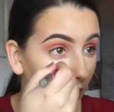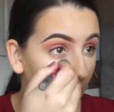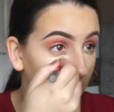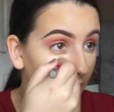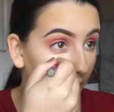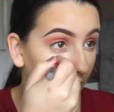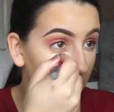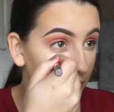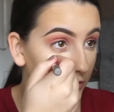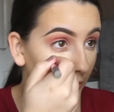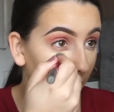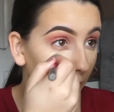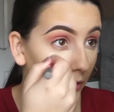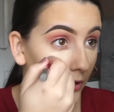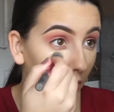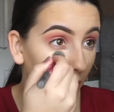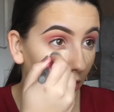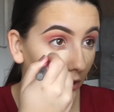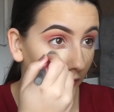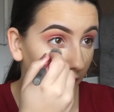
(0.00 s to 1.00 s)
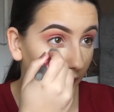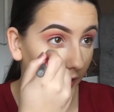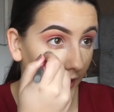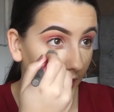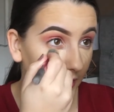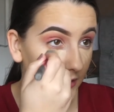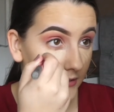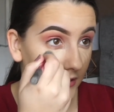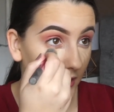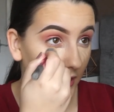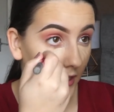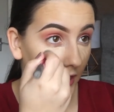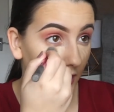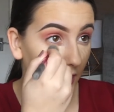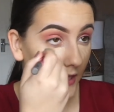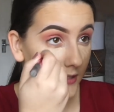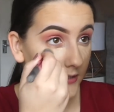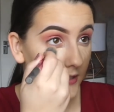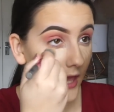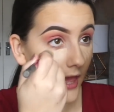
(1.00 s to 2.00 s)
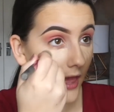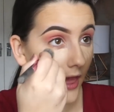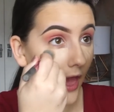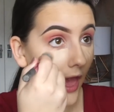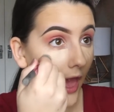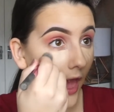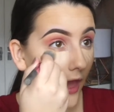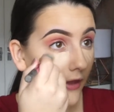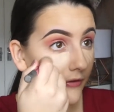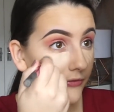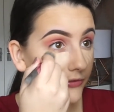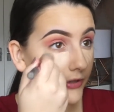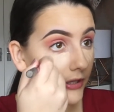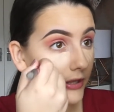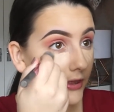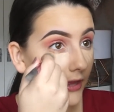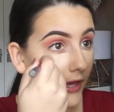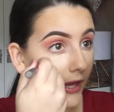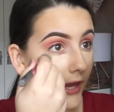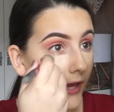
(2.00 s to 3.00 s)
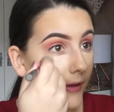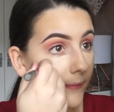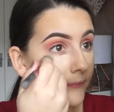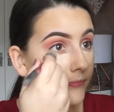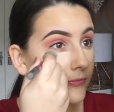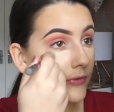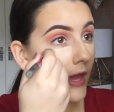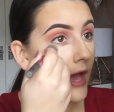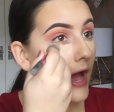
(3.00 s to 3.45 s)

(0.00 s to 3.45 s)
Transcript: like double cut creases, everything,